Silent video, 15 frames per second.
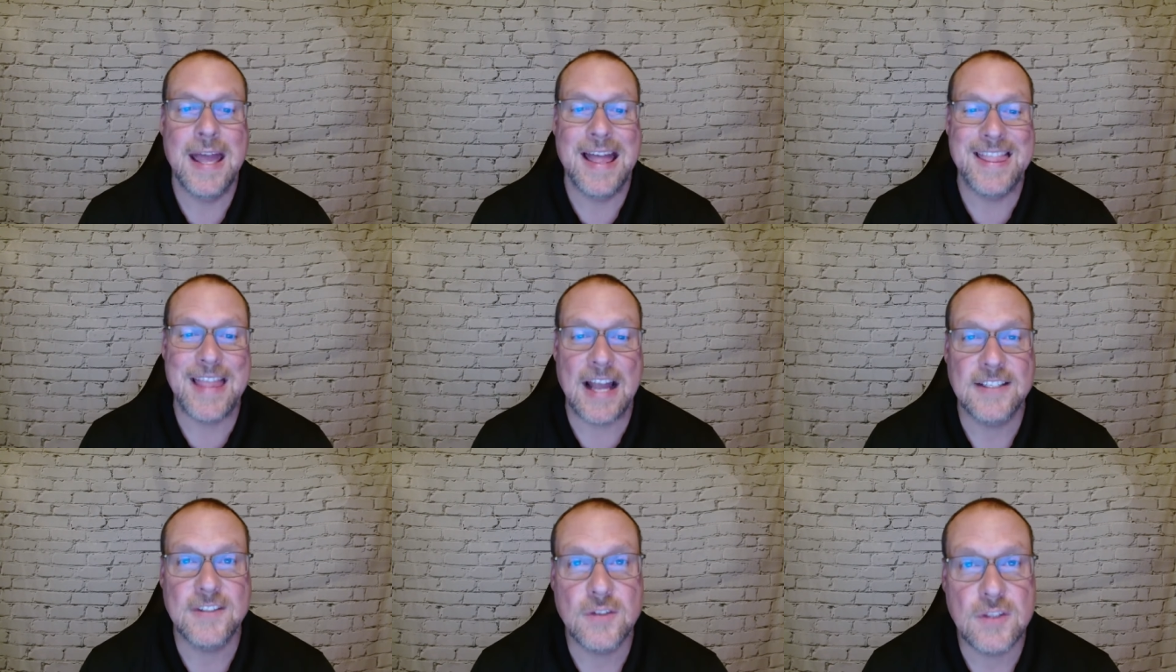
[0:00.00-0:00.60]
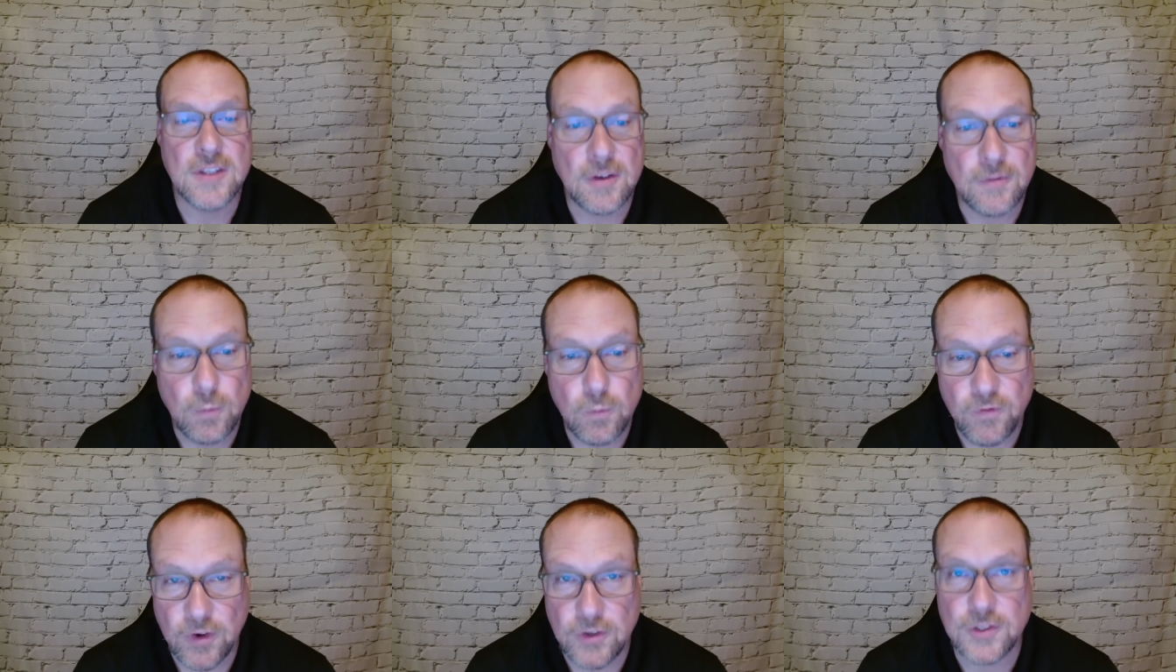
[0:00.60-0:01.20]
That's the
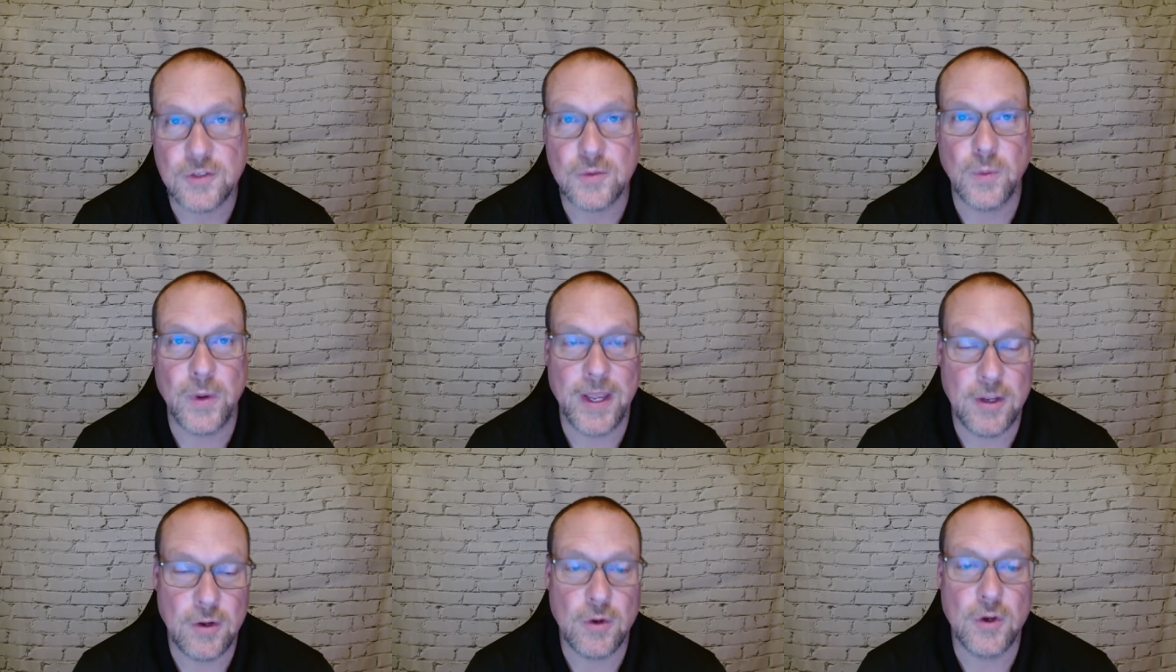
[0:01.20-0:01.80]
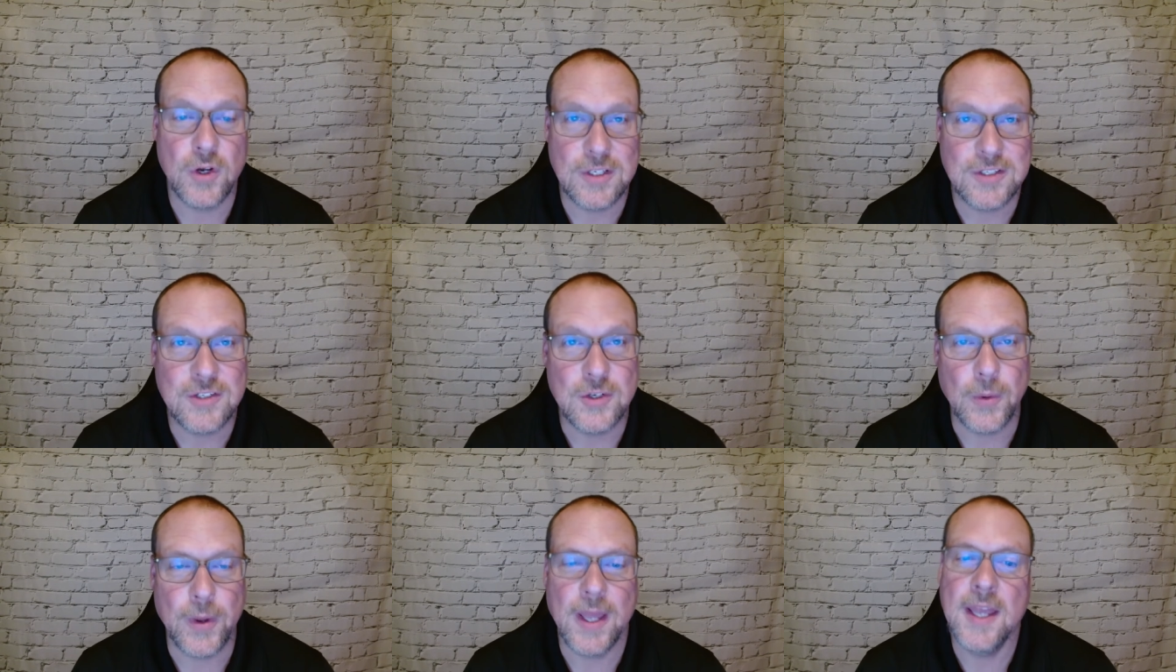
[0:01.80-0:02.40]
first way you could
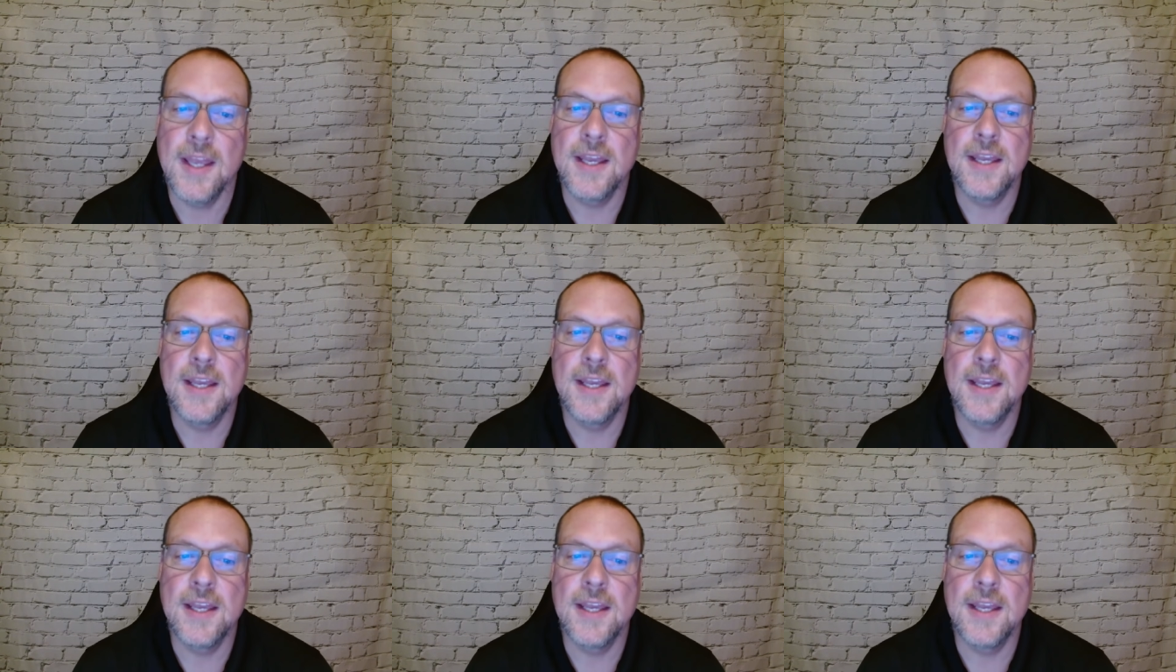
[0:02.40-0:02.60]
do it.